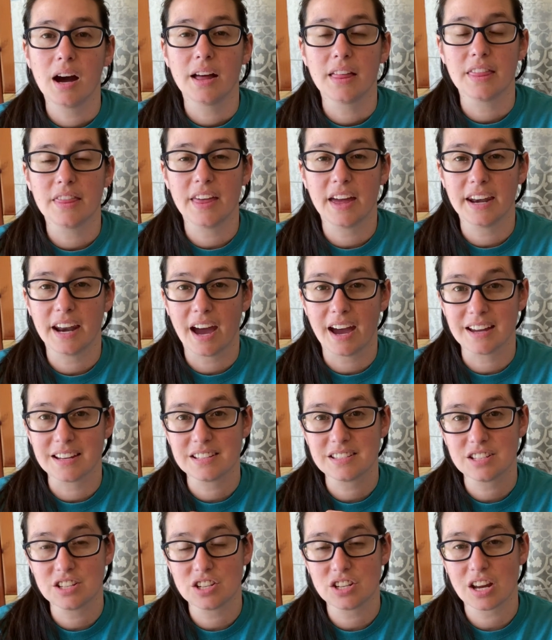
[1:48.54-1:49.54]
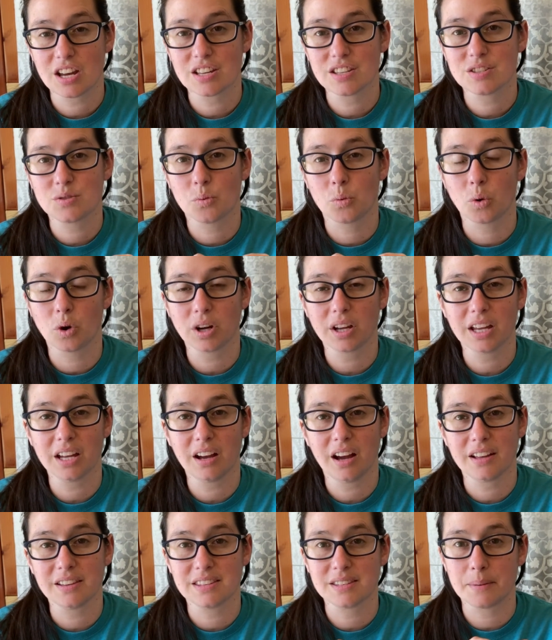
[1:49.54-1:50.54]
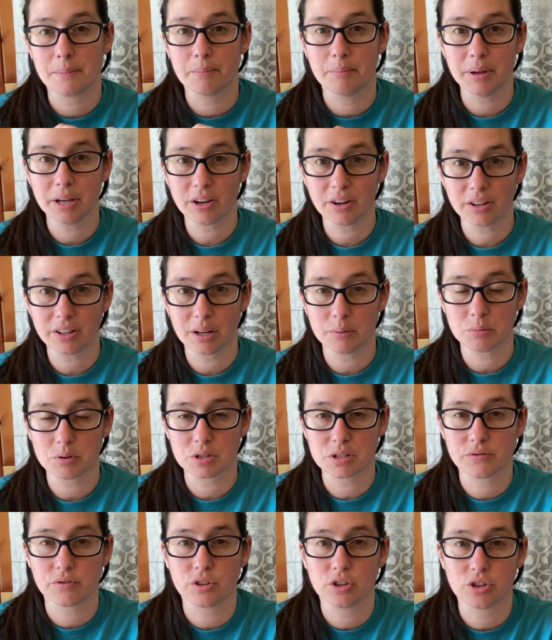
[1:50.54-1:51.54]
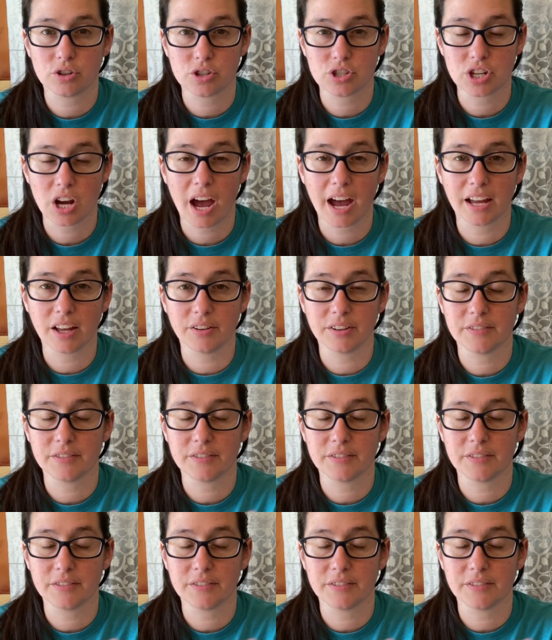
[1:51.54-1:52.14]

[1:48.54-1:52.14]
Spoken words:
then I suggest working on some bigger numbers for your child.